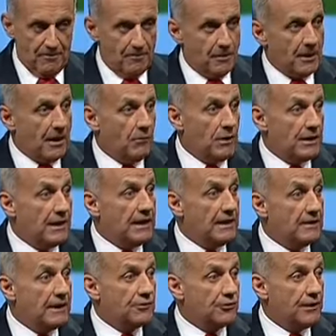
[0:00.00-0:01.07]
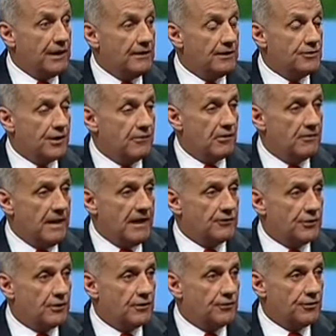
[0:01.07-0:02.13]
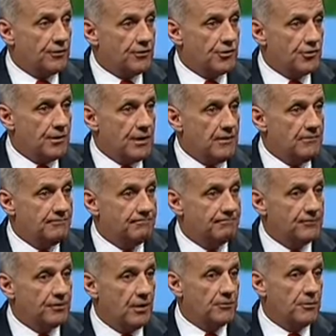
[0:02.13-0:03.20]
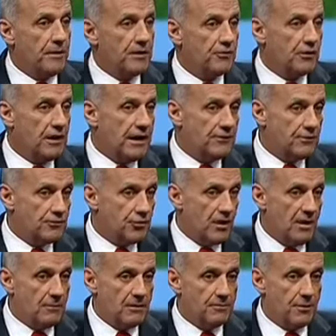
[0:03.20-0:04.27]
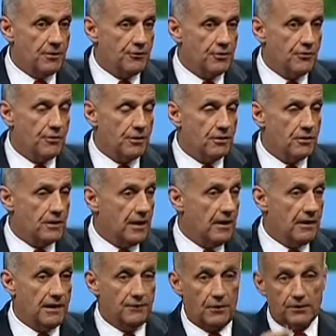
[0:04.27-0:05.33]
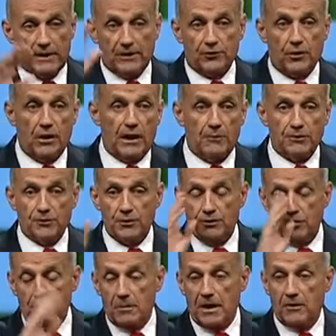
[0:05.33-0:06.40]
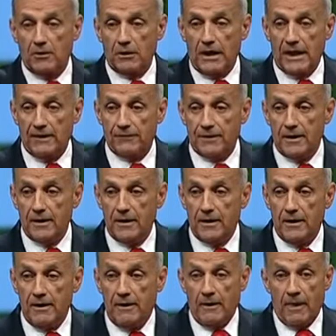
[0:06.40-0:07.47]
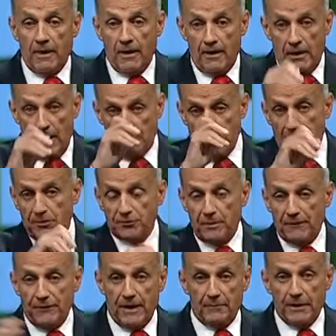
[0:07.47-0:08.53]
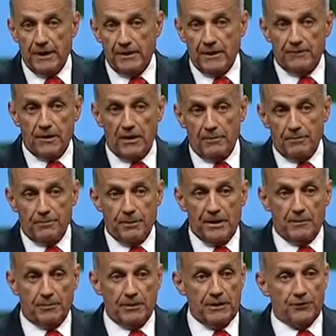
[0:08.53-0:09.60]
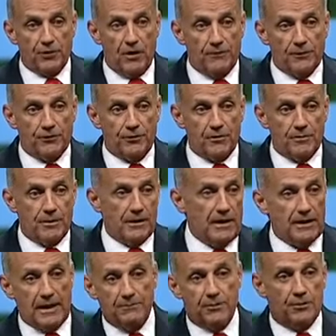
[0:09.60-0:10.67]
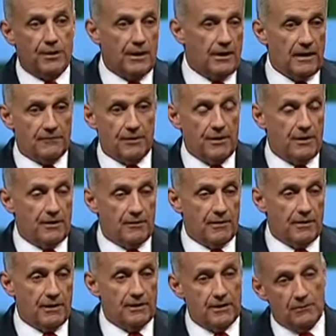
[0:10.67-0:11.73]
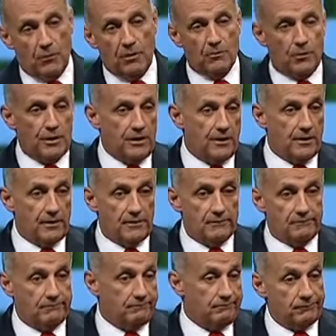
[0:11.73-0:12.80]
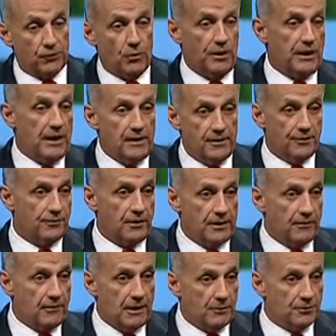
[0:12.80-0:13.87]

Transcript: But I went ahead and I trained in general vascular surgery, subspecialized in trauma and burns and critical care, and I thought that's all I was going to do my whole life. I promised my family I'd given up being a police officer, but I kept doing it every year, and I did one more year, and 28 years later, I